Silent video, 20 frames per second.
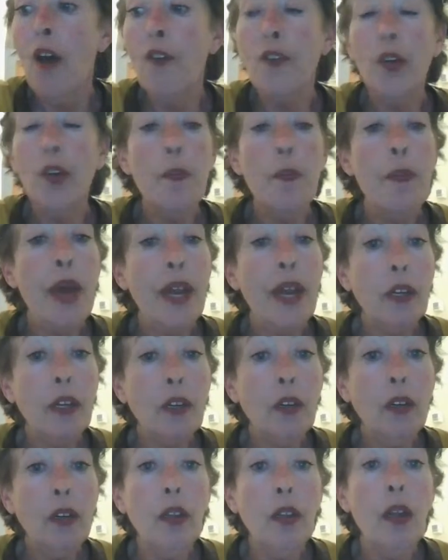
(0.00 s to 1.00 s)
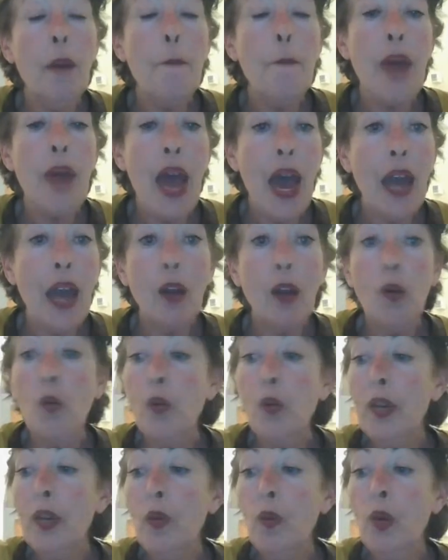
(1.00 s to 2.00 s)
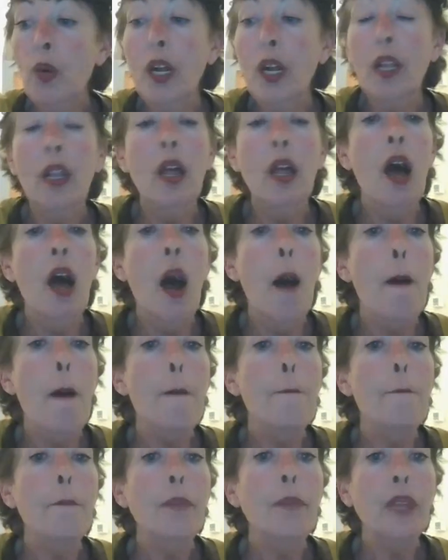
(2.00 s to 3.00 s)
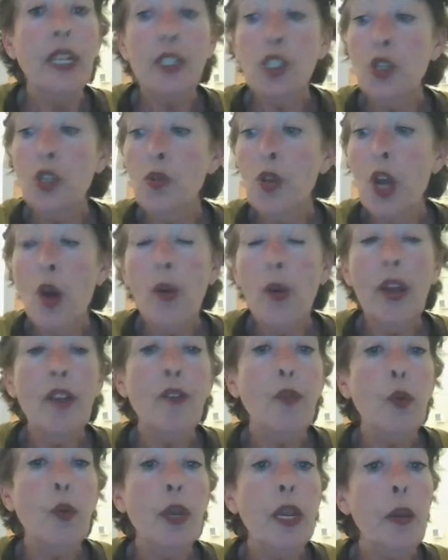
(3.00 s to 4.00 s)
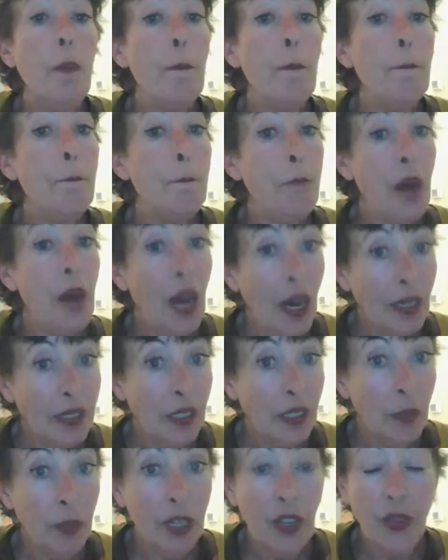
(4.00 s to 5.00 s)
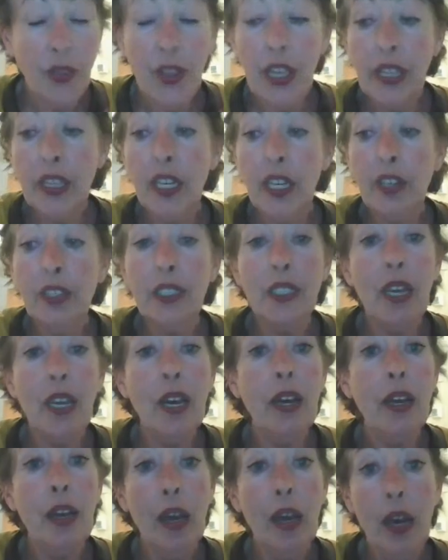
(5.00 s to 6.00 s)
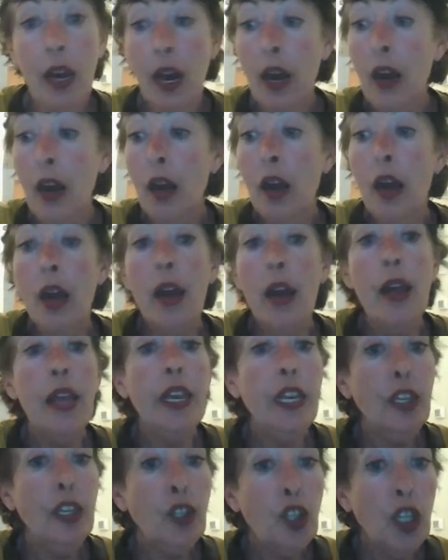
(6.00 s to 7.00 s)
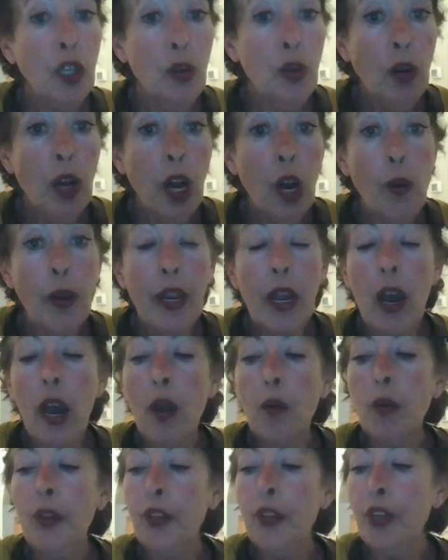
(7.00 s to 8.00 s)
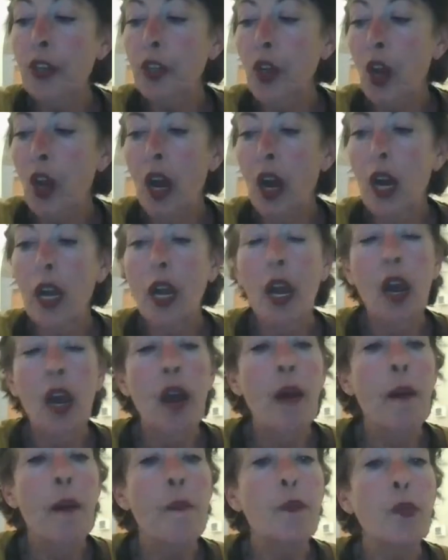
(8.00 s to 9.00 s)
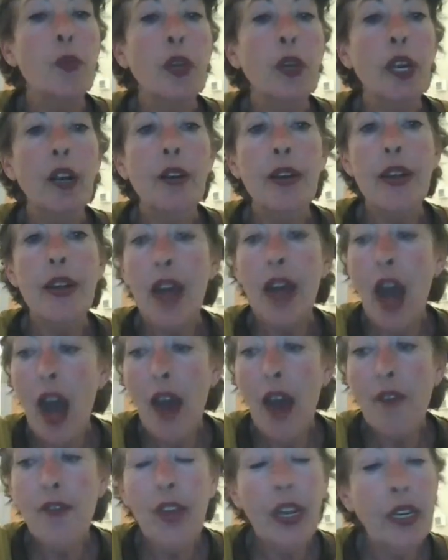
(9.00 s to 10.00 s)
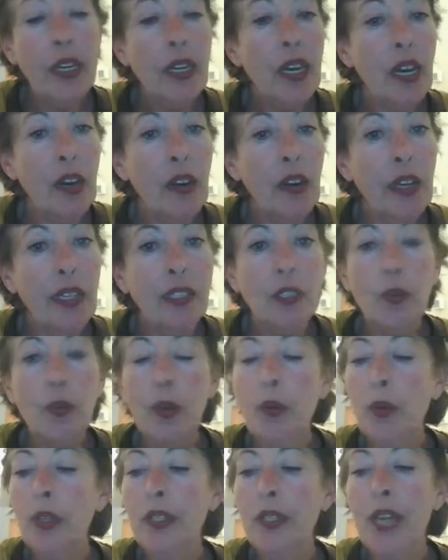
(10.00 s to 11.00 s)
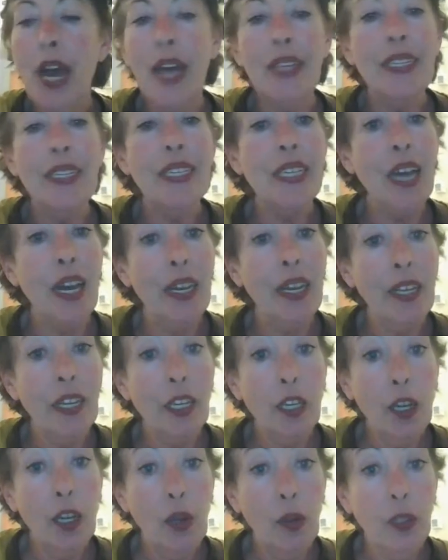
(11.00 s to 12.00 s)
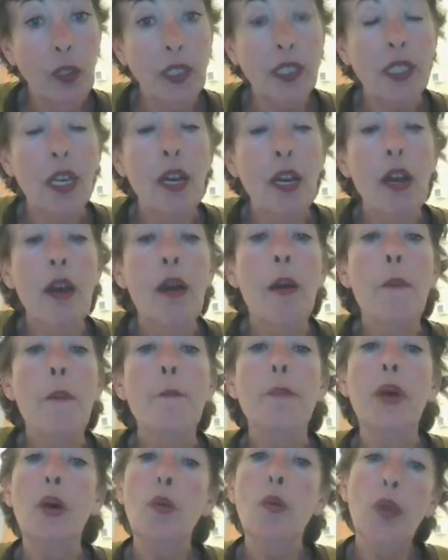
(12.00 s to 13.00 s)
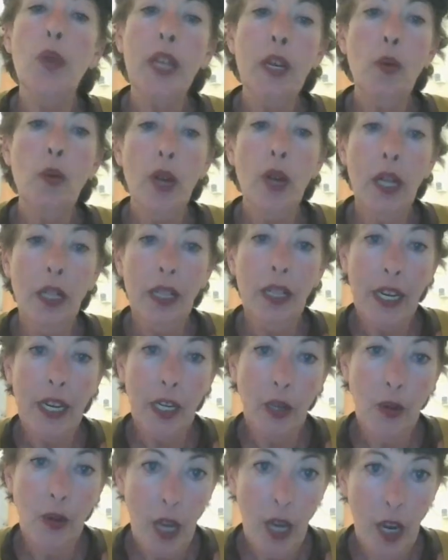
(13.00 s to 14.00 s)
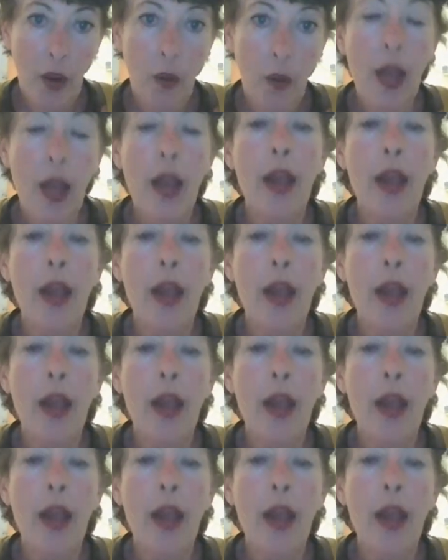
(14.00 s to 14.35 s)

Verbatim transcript: for medical back. We will let you know if we possibly think there's a issue going on with your dog. We are not veterinarians. We will not diagnose, but we will let you know